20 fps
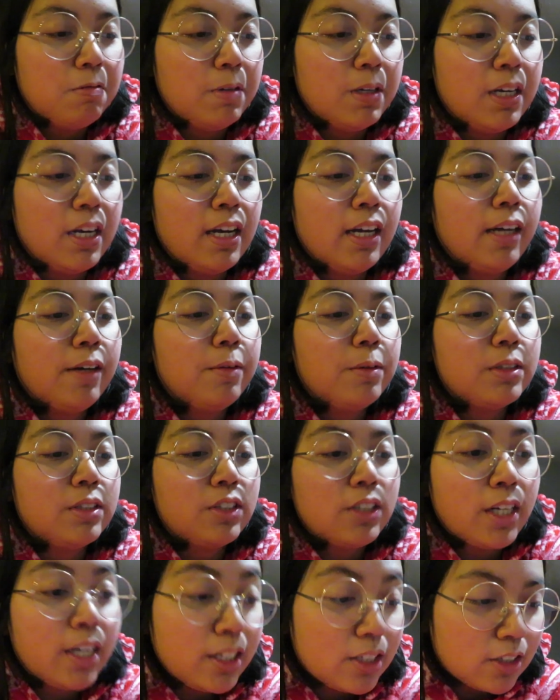When I was
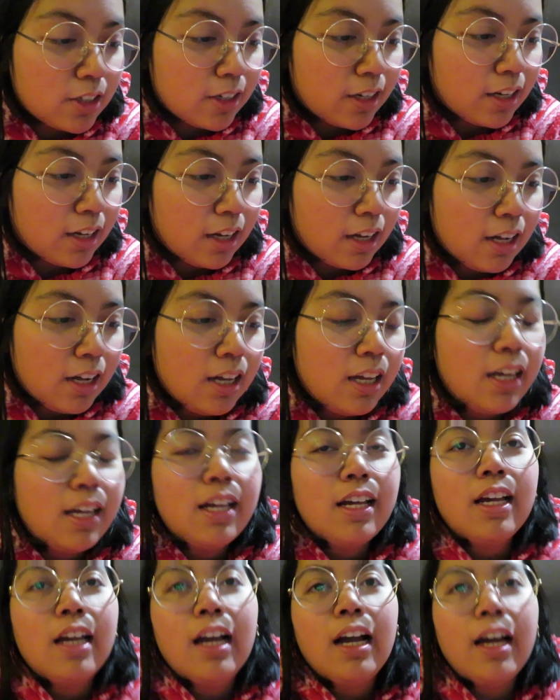changing,
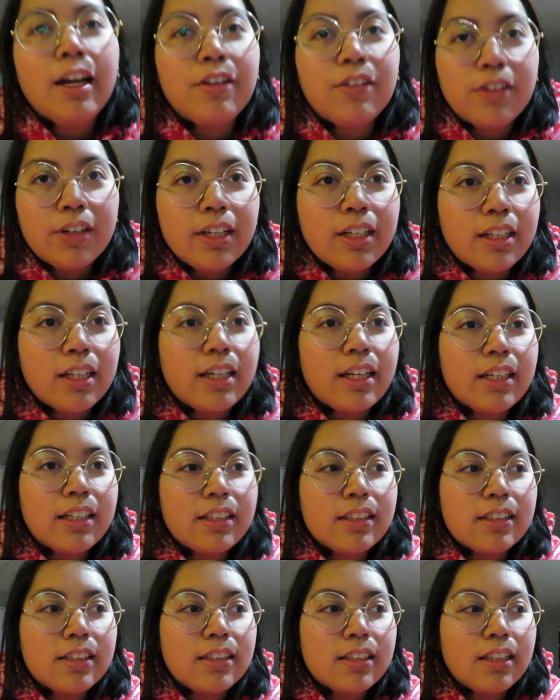I
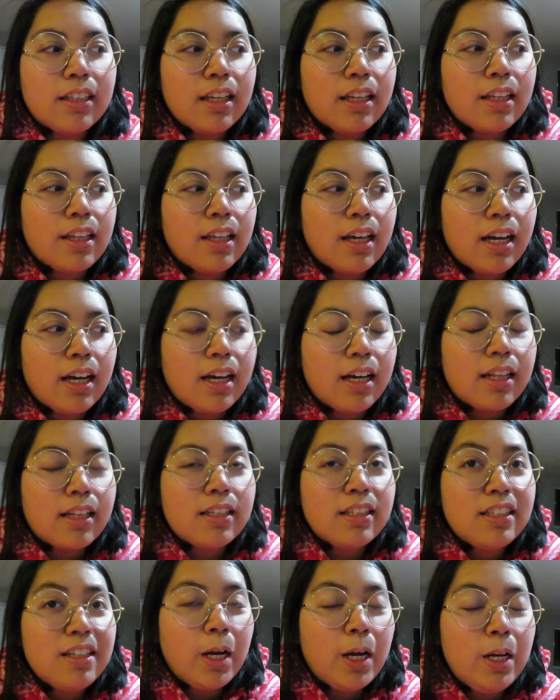realized
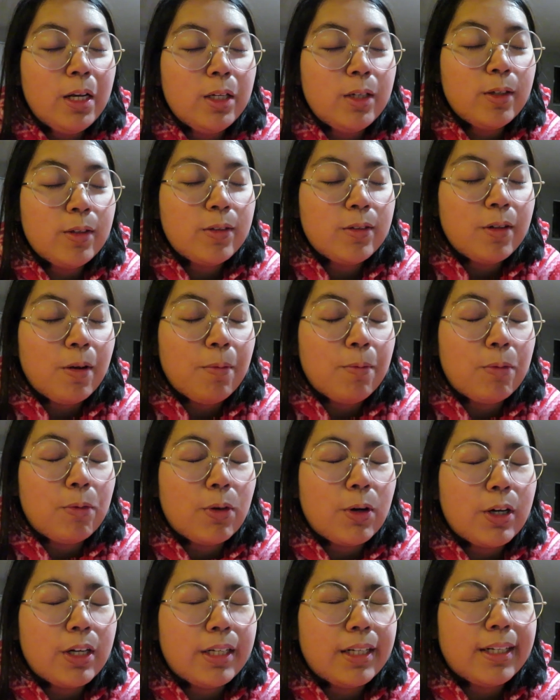that a little
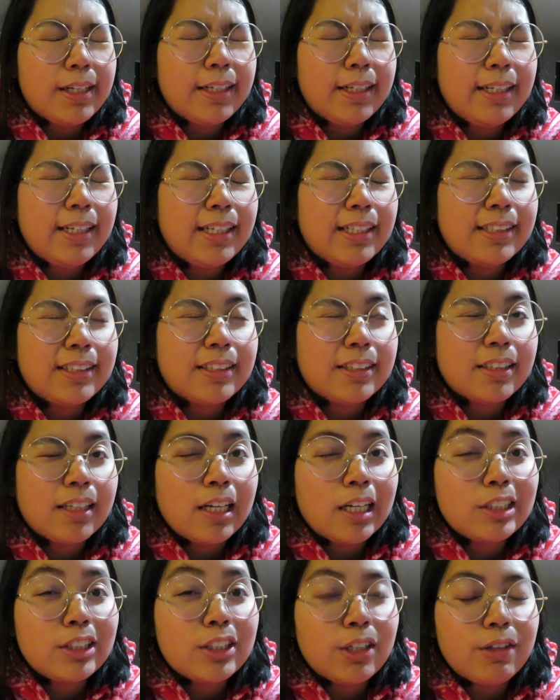someone is
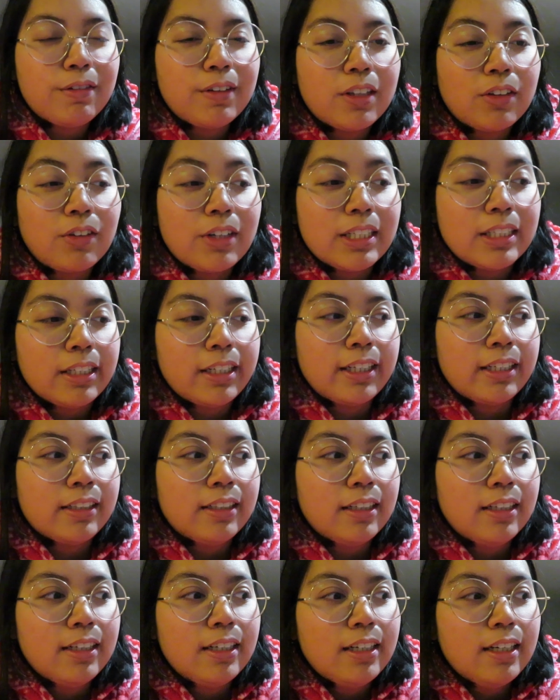surfing the red
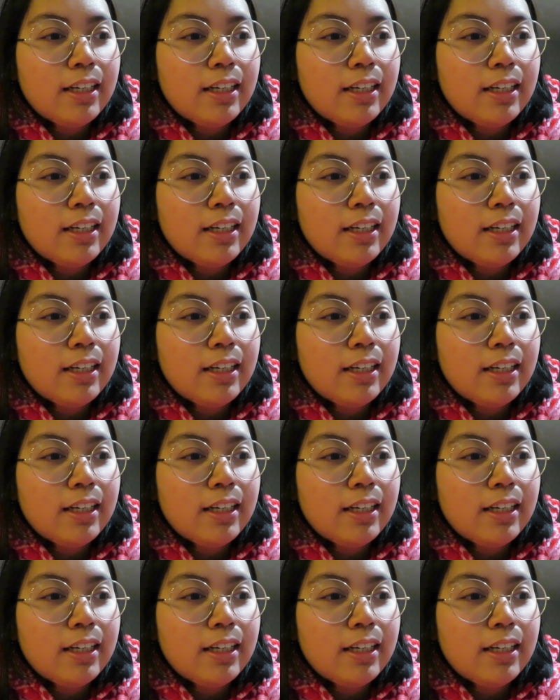tide.